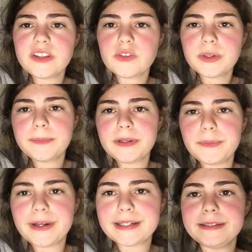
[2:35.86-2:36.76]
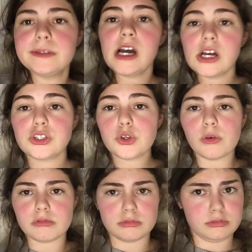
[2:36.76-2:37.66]
this went a bit wacky. So,
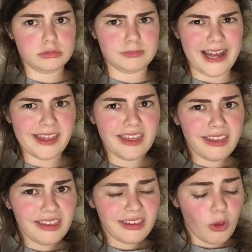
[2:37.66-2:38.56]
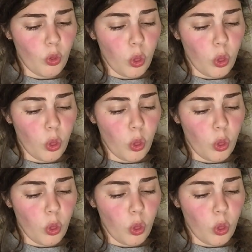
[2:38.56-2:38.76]
wacky.